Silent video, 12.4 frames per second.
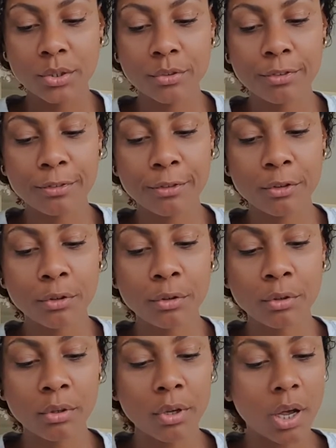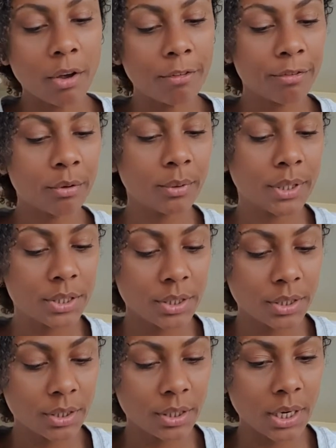to full
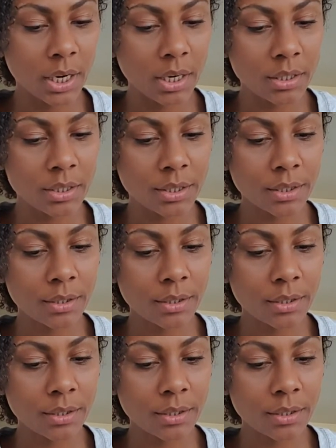fruition yet.